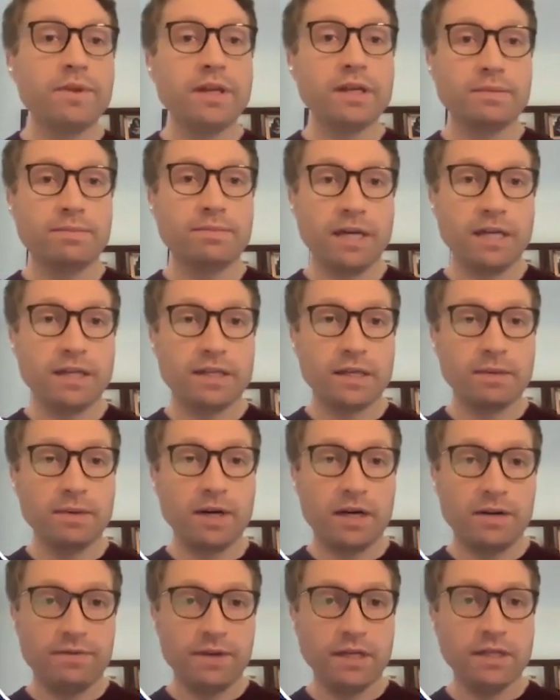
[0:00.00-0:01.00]
This might seem
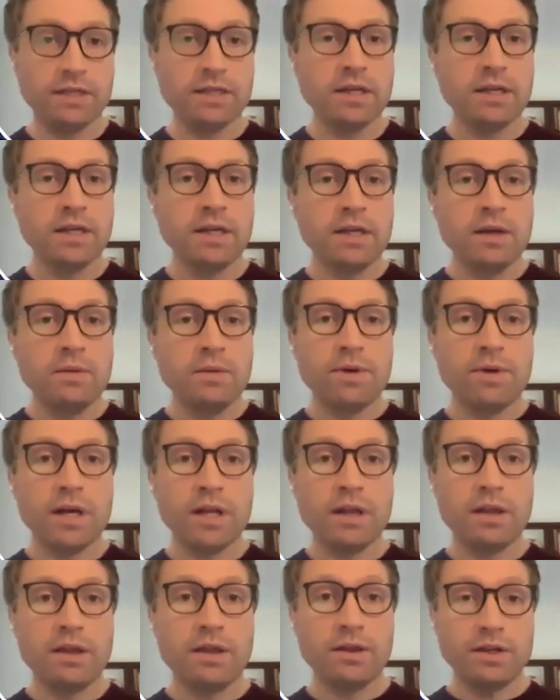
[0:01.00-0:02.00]
obvious,
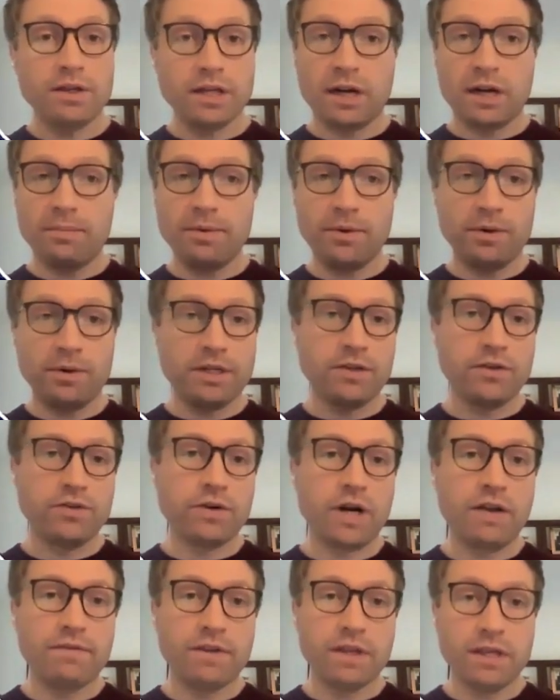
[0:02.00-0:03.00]
but there's a couple of reasons
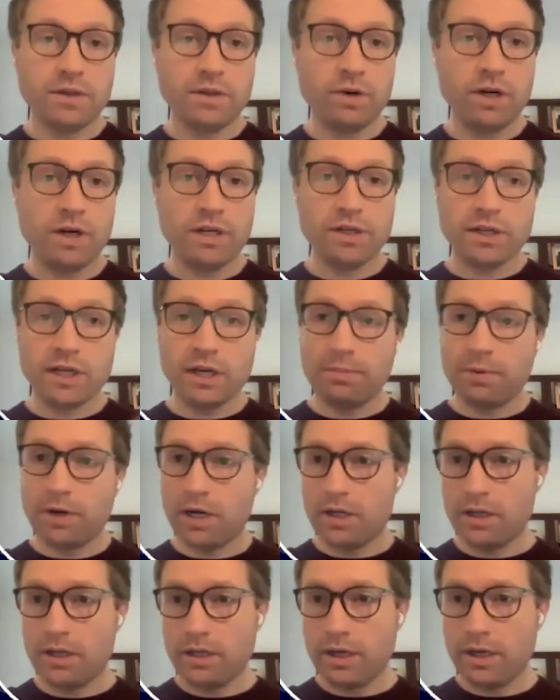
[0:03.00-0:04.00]
driving this. One, cheaper
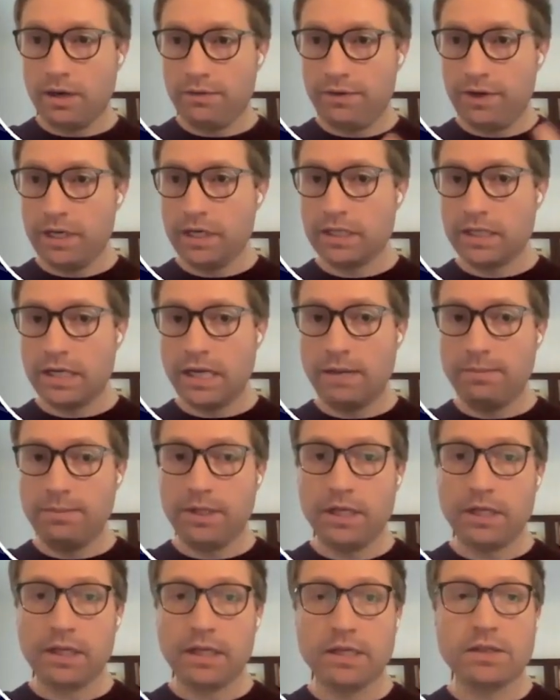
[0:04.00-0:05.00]
online offerings
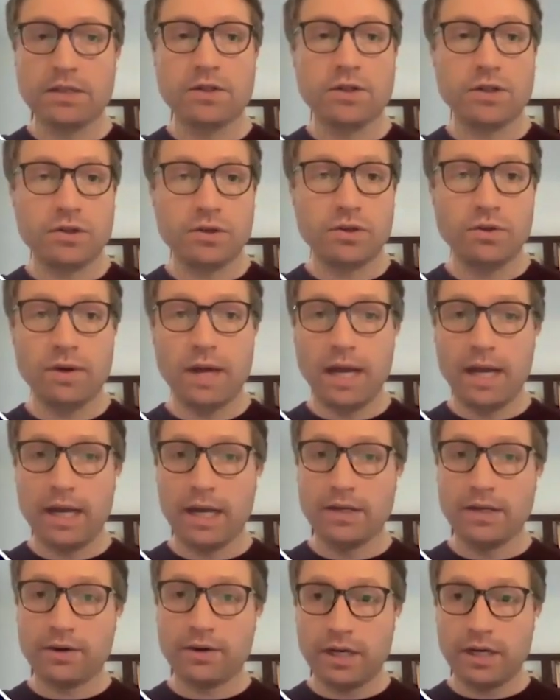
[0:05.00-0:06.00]
enabling this. 2,
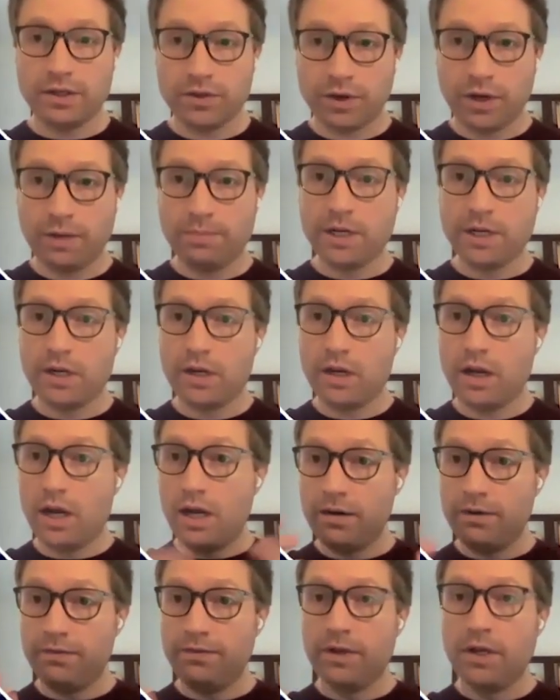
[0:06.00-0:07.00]
AI transcription
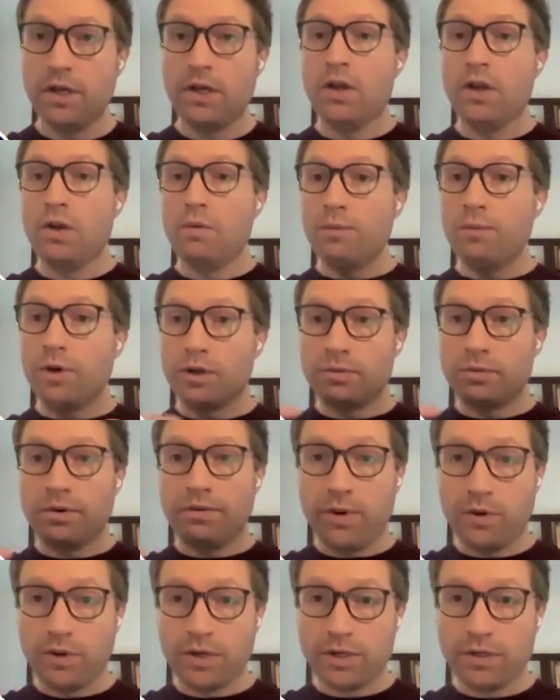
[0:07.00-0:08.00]
of multiple
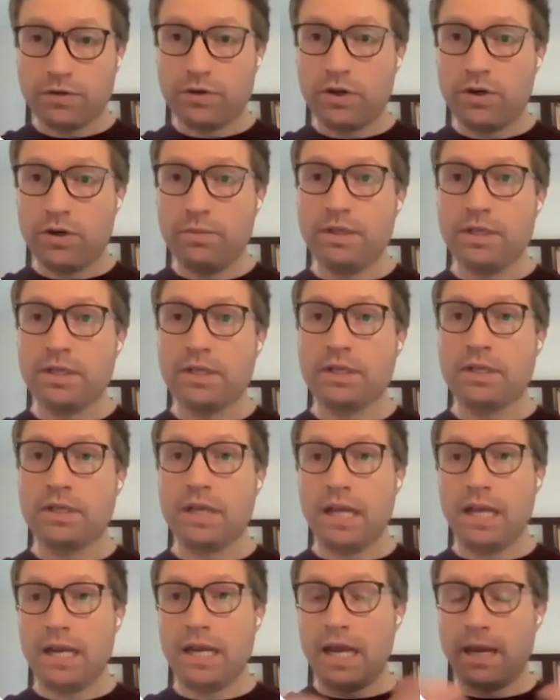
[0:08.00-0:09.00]
focus groups
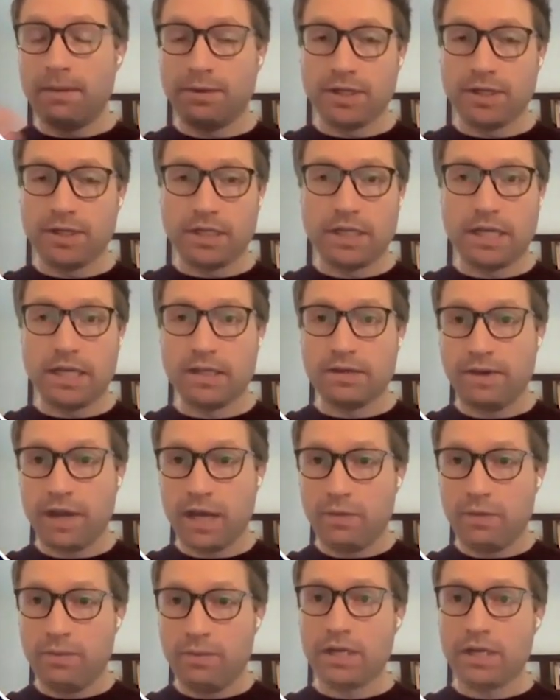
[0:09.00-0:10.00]
enables a sense of,
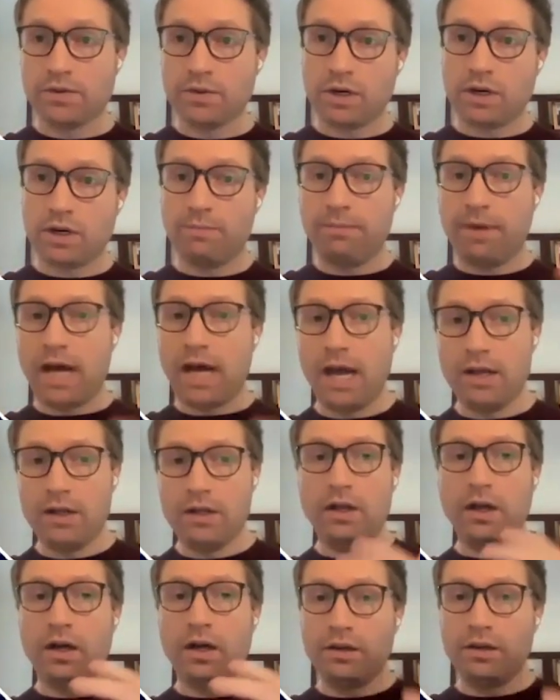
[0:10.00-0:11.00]
hey, we can sort of
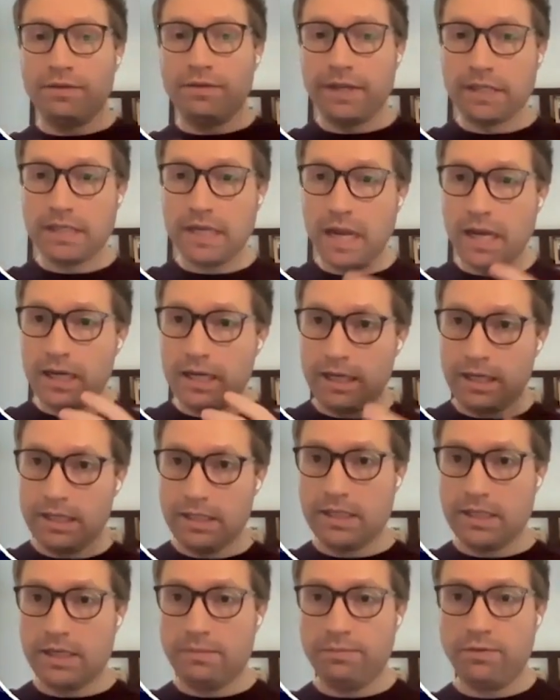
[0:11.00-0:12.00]
compile all of this data in
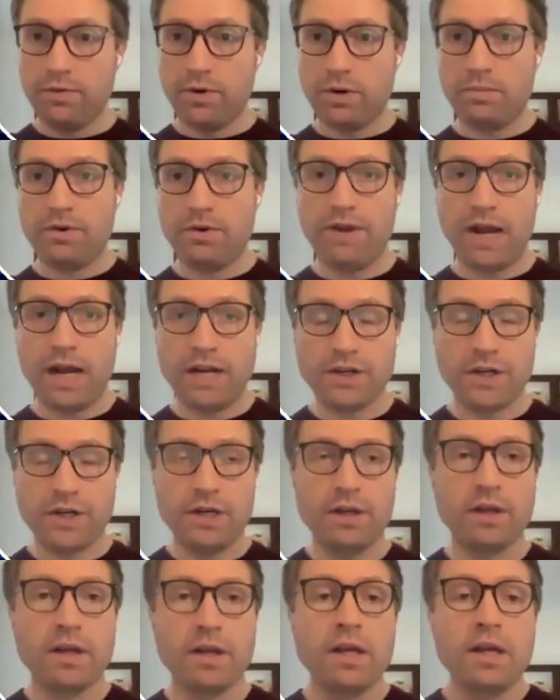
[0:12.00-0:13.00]
some form or
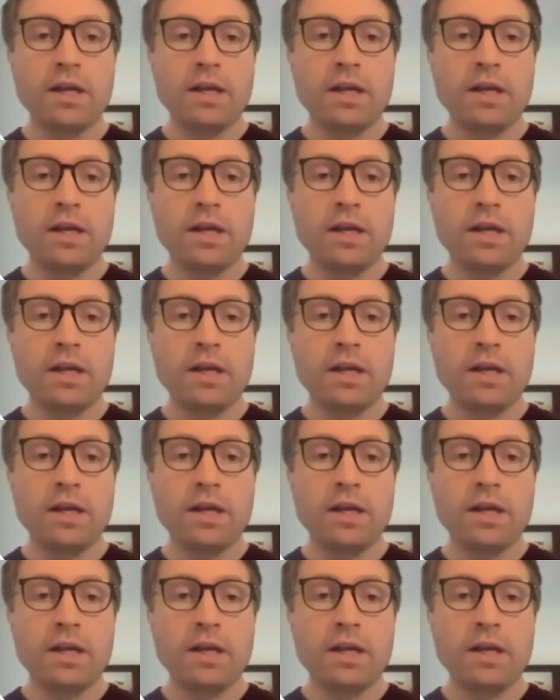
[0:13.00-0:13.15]
fashion.